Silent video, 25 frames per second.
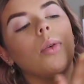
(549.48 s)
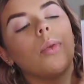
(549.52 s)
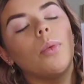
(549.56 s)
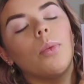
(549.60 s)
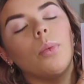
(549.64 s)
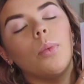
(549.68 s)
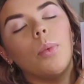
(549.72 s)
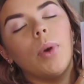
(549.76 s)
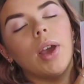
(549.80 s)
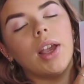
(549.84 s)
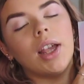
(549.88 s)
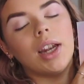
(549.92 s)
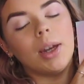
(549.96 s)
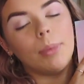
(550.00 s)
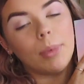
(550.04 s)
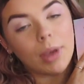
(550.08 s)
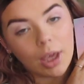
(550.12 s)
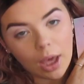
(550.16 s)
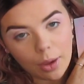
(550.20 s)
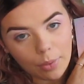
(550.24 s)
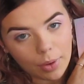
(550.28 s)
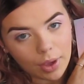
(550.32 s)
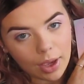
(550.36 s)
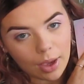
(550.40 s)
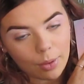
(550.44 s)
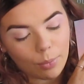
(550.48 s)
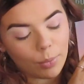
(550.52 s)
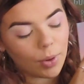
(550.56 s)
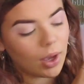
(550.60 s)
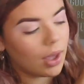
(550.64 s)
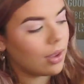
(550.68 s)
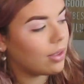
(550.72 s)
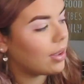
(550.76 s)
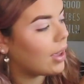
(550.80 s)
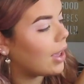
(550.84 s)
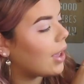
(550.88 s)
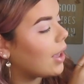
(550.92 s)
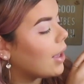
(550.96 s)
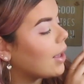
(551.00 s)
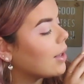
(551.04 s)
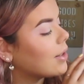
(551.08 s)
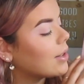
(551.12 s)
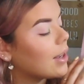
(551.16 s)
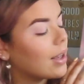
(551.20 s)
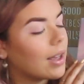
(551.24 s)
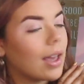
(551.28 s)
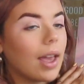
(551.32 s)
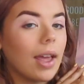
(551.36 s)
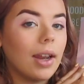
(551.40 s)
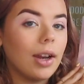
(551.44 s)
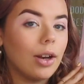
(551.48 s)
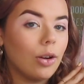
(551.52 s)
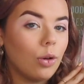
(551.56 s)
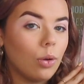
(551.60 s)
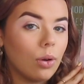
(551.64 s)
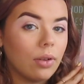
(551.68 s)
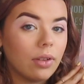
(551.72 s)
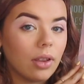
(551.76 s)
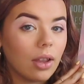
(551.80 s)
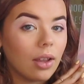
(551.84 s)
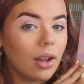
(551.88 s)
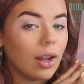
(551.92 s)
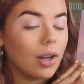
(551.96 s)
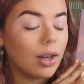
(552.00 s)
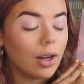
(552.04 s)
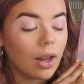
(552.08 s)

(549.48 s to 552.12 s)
we're going to be going in with is again another